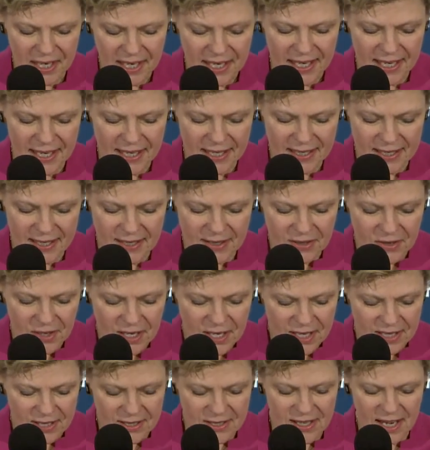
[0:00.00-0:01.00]
And
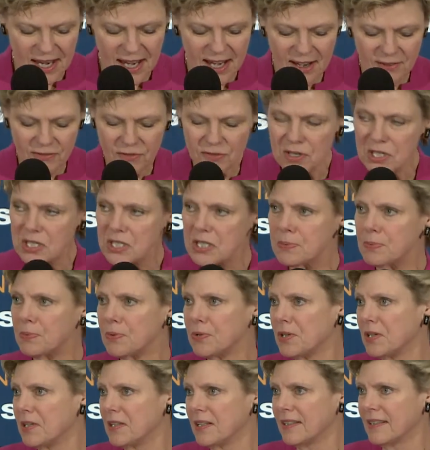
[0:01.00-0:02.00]
it, every
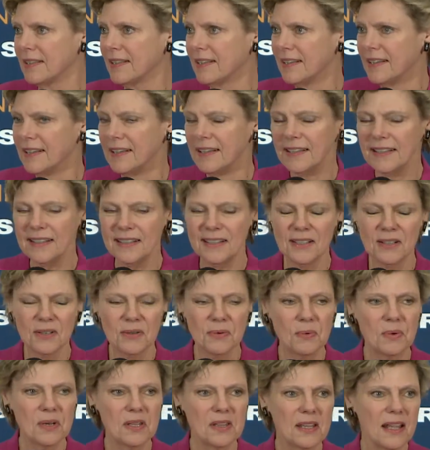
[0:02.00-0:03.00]
spring,
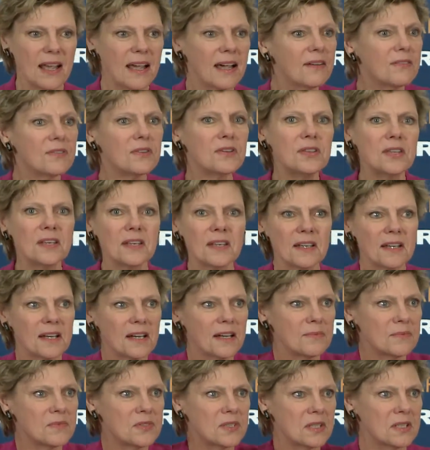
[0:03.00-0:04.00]
when everything
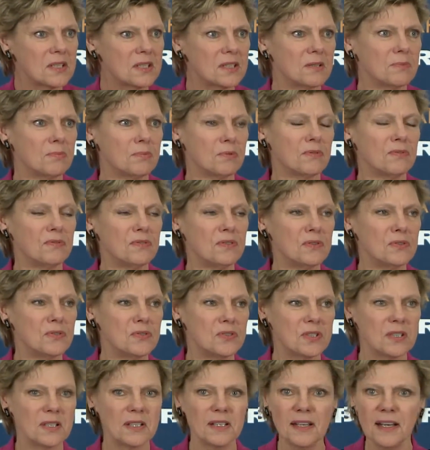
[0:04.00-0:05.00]
comes into
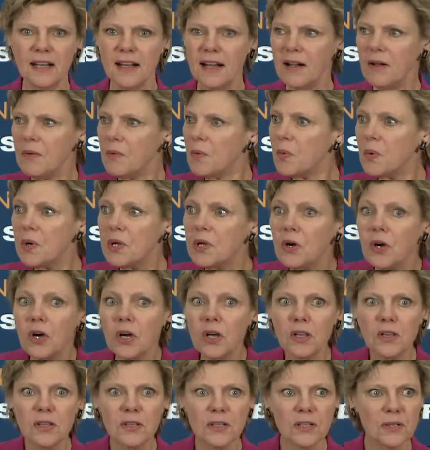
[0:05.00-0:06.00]
profusion, we
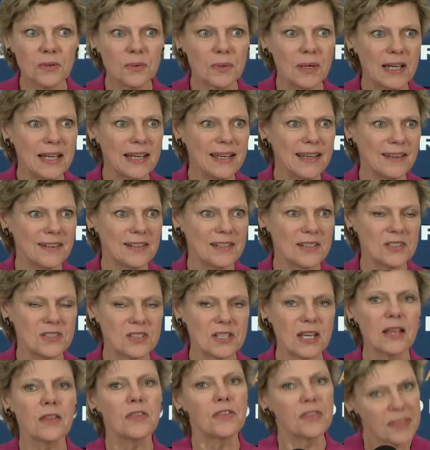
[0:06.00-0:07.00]
all look around and
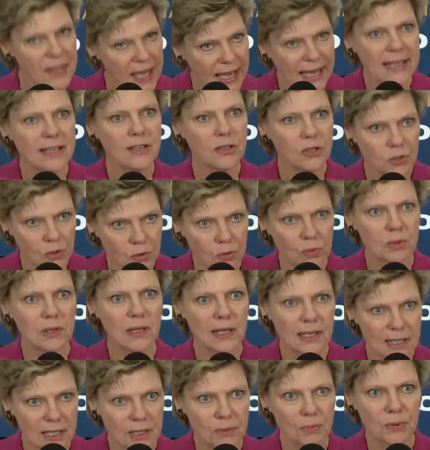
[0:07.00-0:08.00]
say, "Thank you,
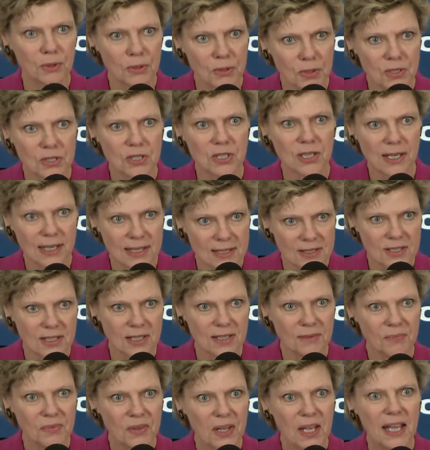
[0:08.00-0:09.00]
Lady Bird
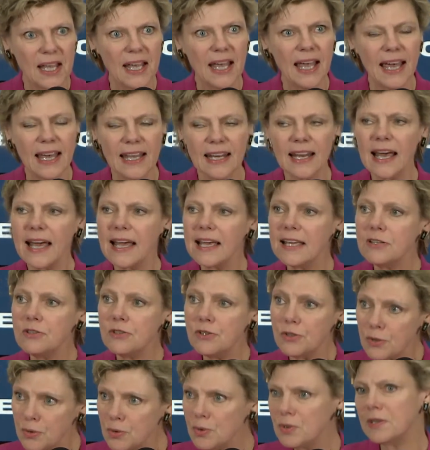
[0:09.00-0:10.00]
Johnson." And I
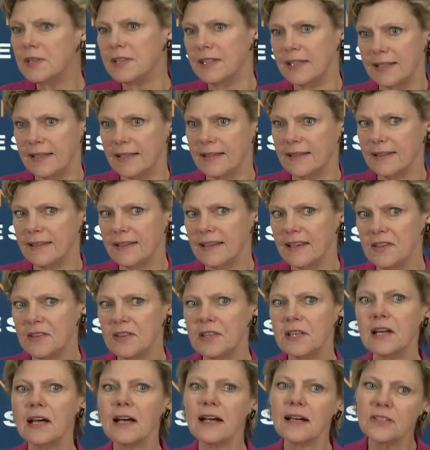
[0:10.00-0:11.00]
do think
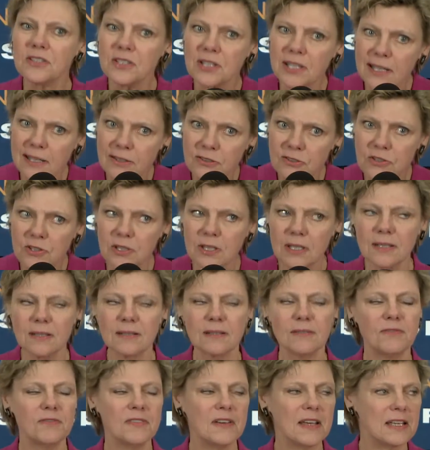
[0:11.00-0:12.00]
that our
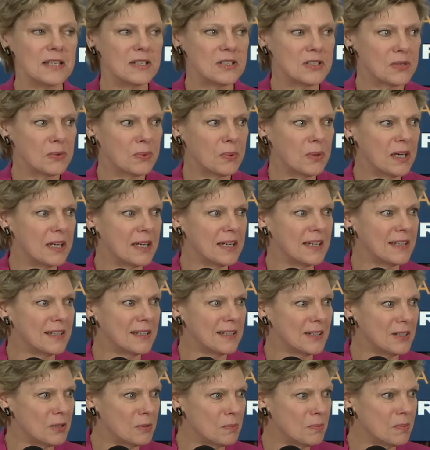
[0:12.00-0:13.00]
tension fades away a
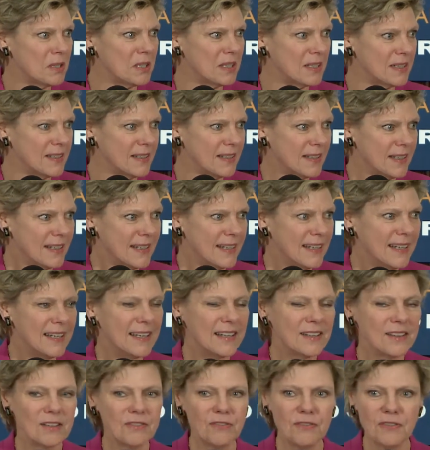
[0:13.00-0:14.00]
little bit
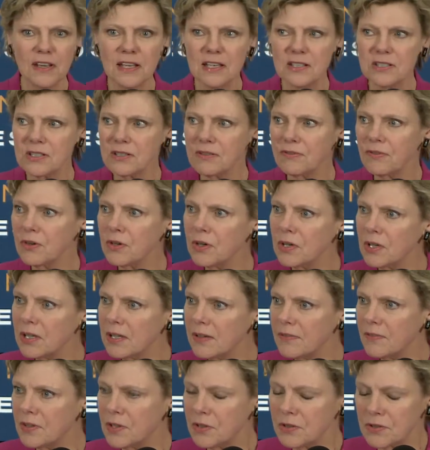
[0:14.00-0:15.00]
in the face of all
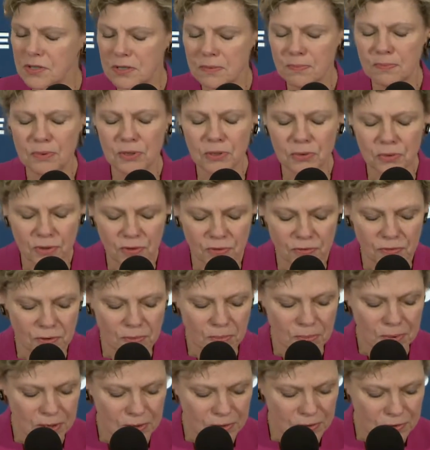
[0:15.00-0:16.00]
of those beautiful
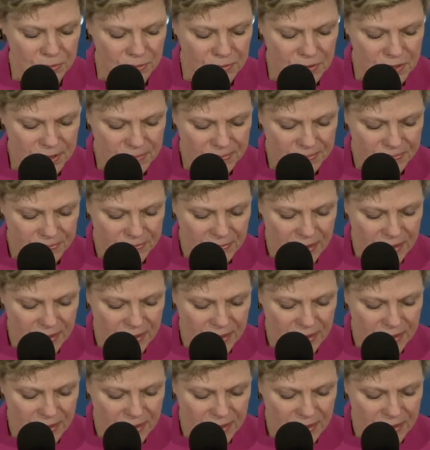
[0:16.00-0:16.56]
blooms.